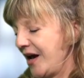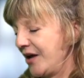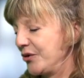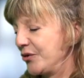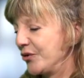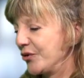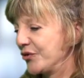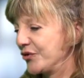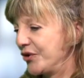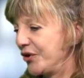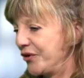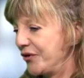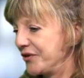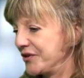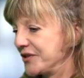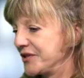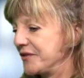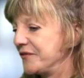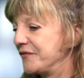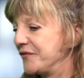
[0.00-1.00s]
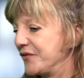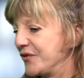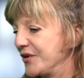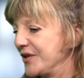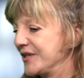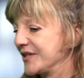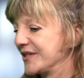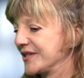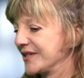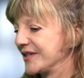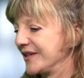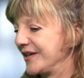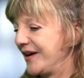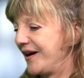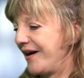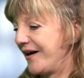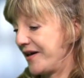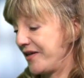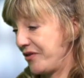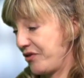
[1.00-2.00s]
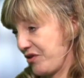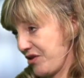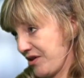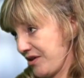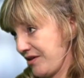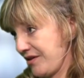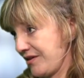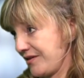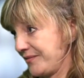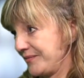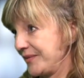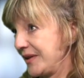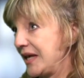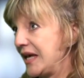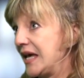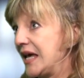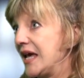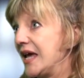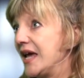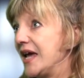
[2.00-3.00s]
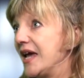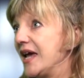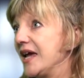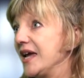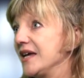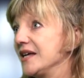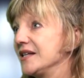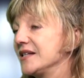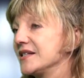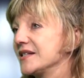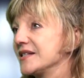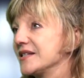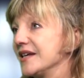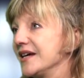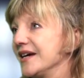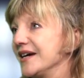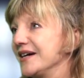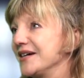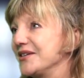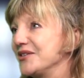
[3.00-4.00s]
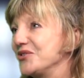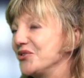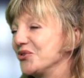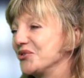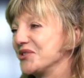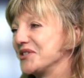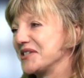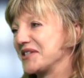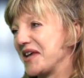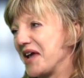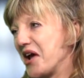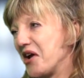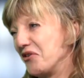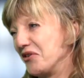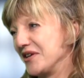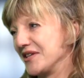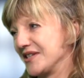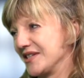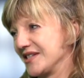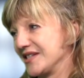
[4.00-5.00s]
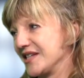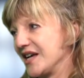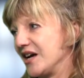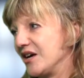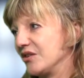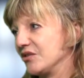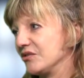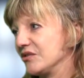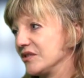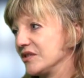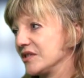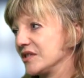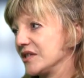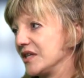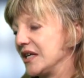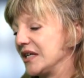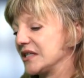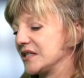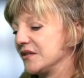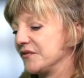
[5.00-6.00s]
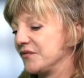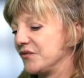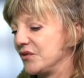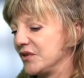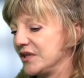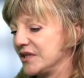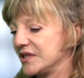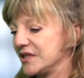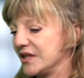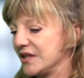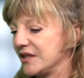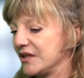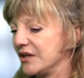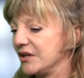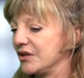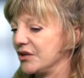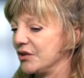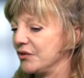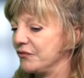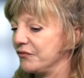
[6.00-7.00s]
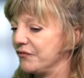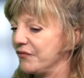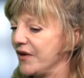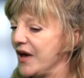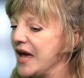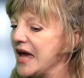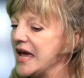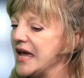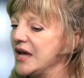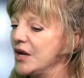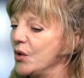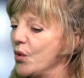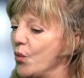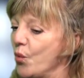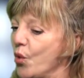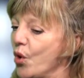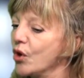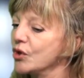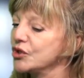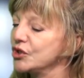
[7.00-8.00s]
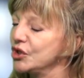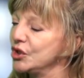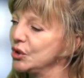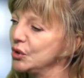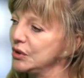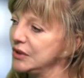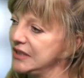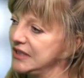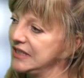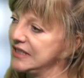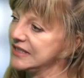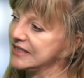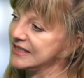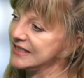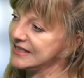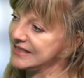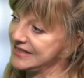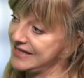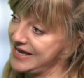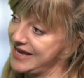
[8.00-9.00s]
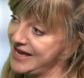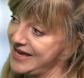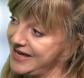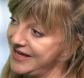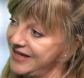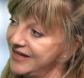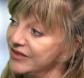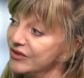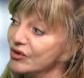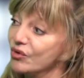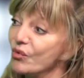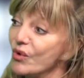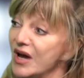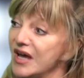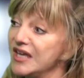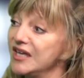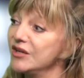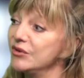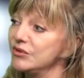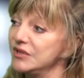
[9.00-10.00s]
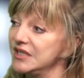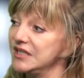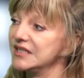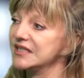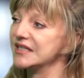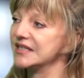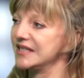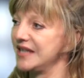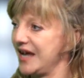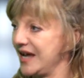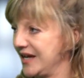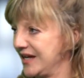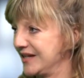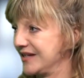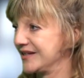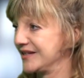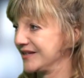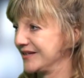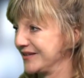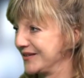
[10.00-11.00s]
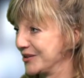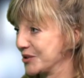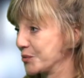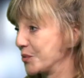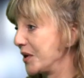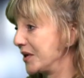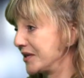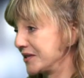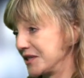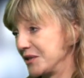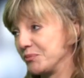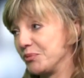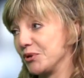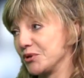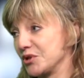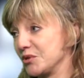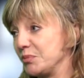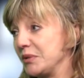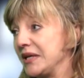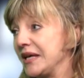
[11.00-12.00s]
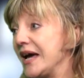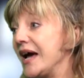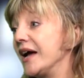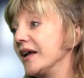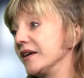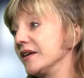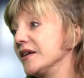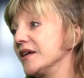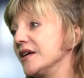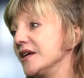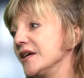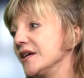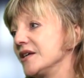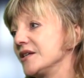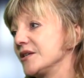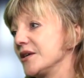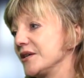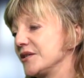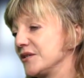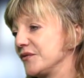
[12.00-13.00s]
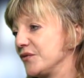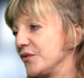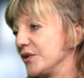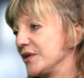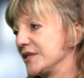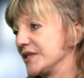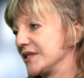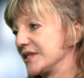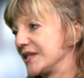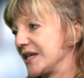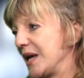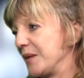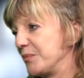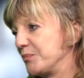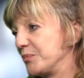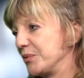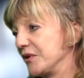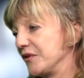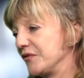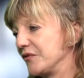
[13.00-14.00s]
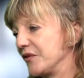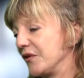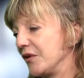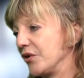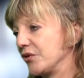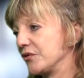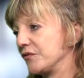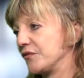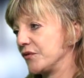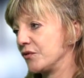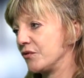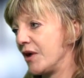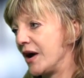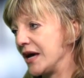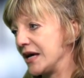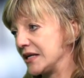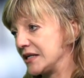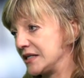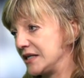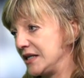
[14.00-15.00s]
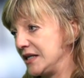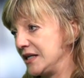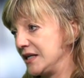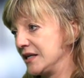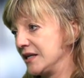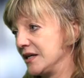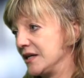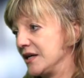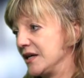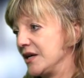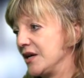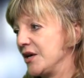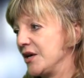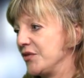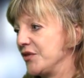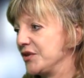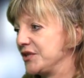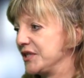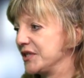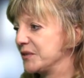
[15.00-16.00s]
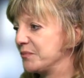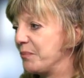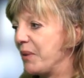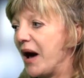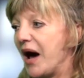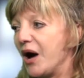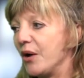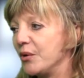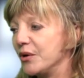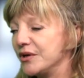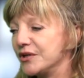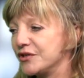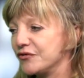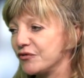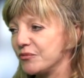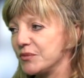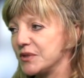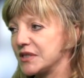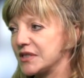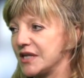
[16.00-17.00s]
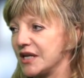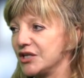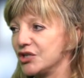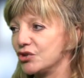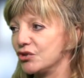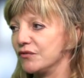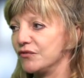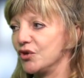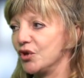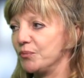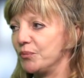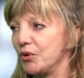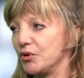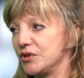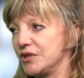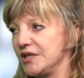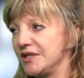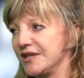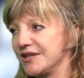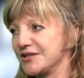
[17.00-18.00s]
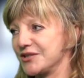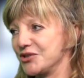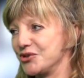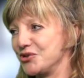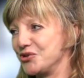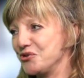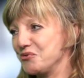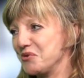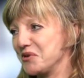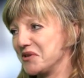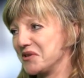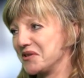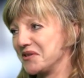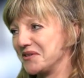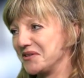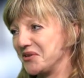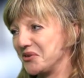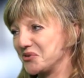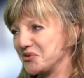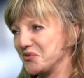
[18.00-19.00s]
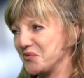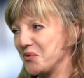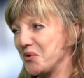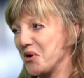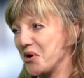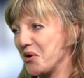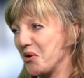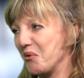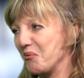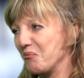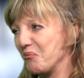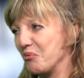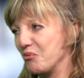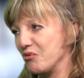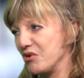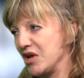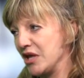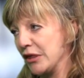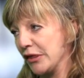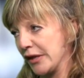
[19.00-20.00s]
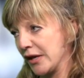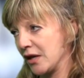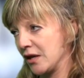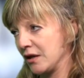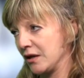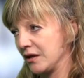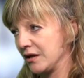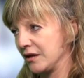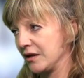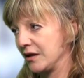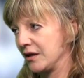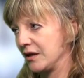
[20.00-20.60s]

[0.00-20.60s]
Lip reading: An authoritative voice, I think, is not as scary as it sounds. It's a voice that can convey what you need to say in the way you need to say it, as well as it possibly can. So it's a voice that's capable of a lot of variety, that is powered from the centre of your body. That's to do with lots of work on breathing.